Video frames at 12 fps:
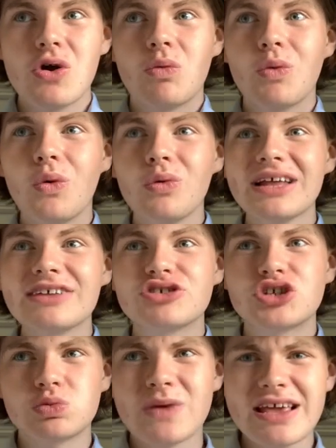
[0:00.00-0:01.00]
wall and
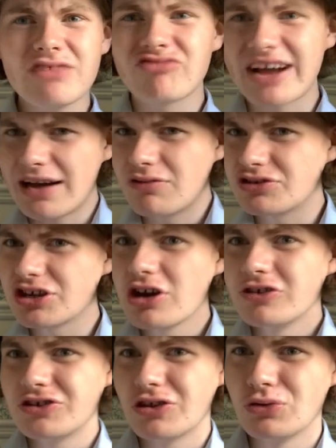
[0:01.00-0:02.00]
swing round
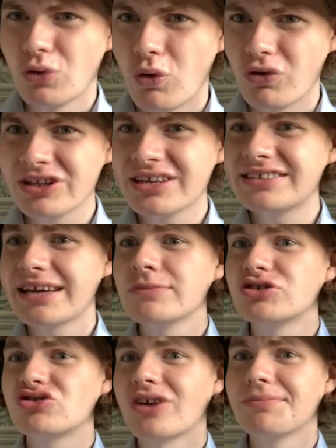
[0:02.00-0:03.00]
to the north in an
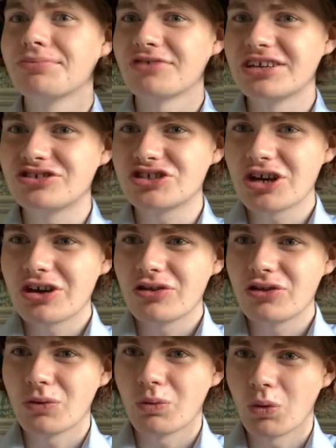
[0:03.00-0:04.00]
attempt to try and breach
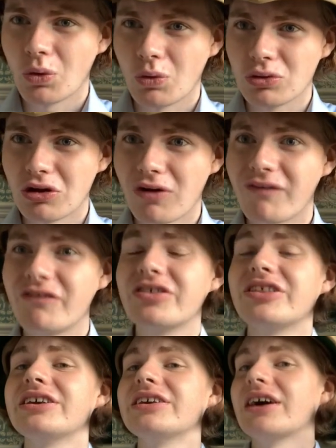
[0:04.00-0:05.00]
the wall of
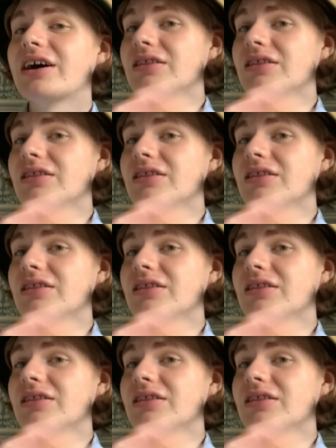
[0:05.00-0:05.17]
the